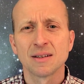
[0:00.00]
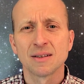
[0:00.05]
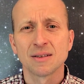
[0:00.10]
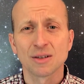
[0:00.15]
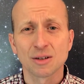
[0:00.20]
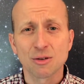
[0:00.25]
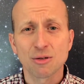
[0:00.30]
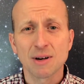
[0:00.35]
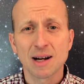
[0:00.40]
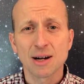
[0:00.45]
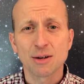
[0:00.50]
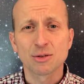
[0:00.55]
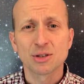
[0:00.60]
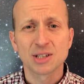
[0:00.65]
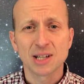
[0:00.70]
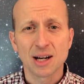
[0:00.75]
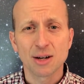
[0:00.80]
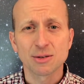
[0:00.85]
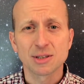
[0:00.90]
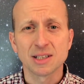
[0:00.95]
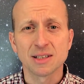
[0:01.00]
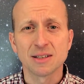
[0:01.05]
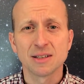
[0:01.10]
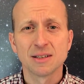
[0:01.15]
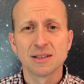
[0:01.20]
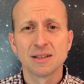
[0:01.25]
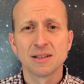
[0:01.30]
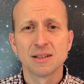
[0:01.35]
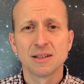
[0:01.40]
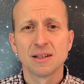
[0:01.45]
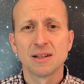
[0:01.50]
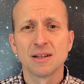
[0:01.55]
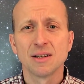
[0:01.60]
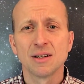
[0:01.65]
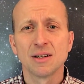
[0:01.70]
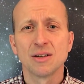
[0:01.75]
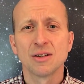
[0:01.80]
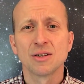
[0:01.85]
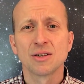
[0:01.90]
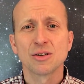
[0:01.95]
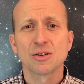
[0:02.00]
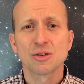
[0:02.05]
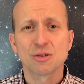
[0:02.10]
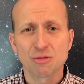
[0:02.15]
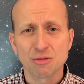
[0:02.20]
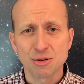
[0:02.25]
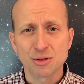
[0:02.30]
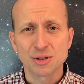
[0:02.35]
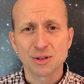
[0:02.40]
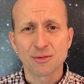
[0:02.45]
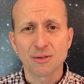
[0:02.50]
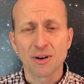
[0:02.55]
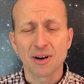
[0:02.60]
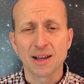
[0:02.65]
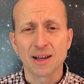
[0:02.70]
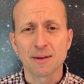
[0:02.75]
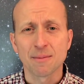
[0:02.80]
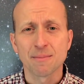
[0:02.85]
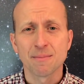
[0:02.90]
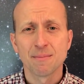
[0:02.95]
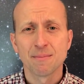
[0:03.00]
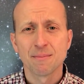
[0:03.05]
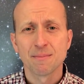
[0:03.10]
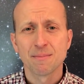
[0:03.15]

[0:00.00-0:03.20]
The crowd shouted, "Crucify him."